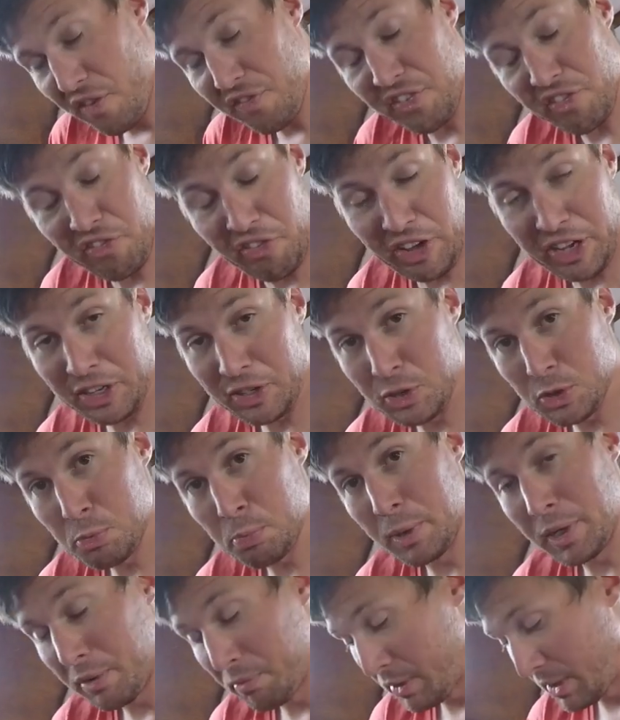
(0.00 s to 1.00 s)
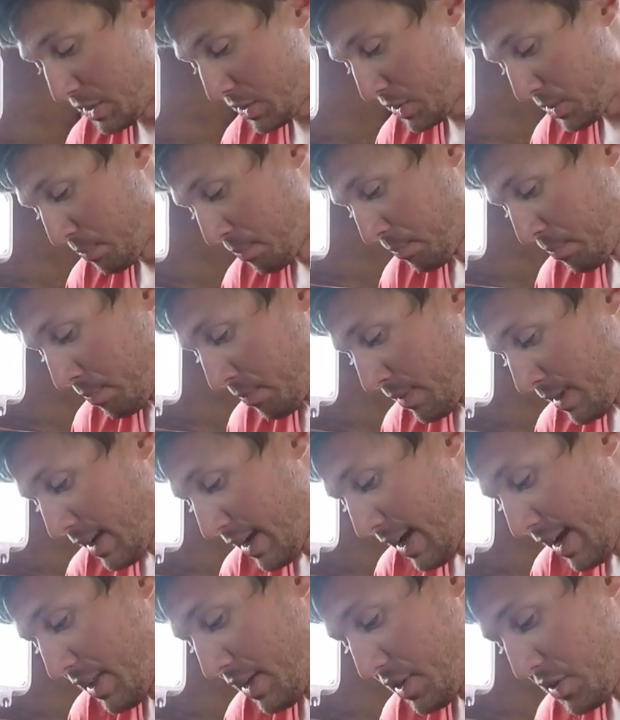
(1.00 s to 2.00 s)
your fingers pretty much.
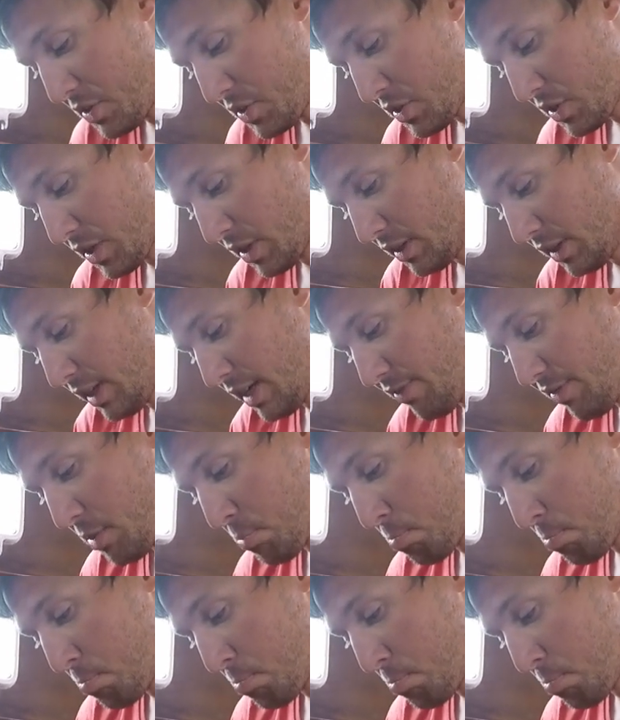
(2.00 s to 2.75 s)
And then you're just gonna leave it